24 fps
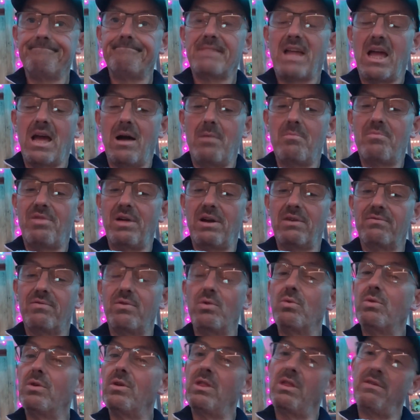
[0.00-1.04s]
I'm thankful
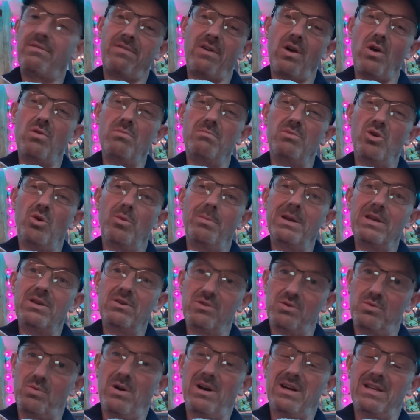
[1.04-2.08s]
that the foam normally does
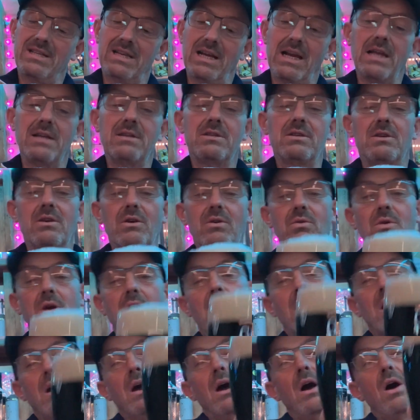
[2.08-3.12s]
what I tell it to do.
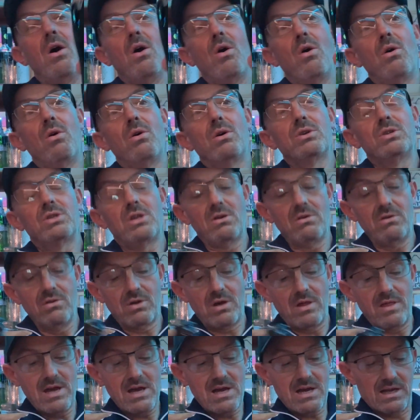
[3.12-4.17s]
So look at
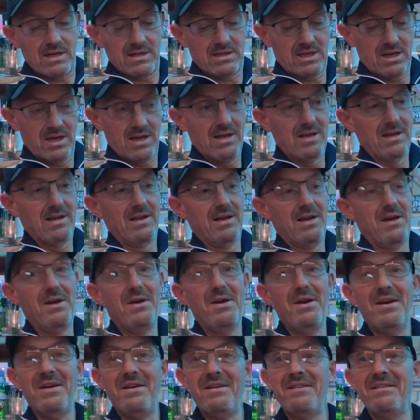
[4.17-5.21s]

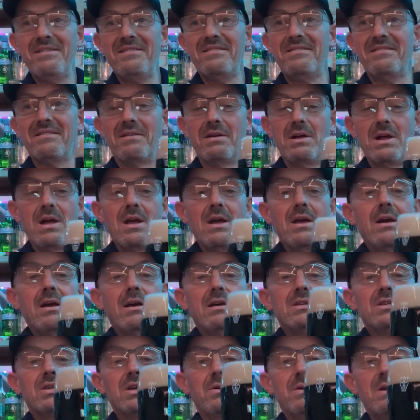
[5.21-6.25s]
that.
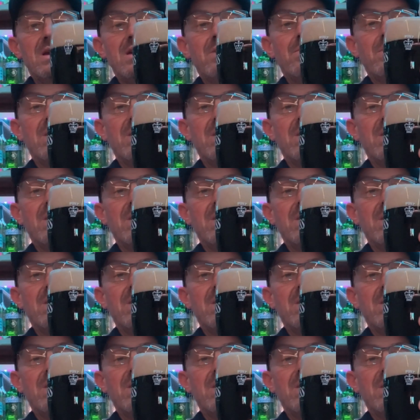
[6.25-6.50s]
So here we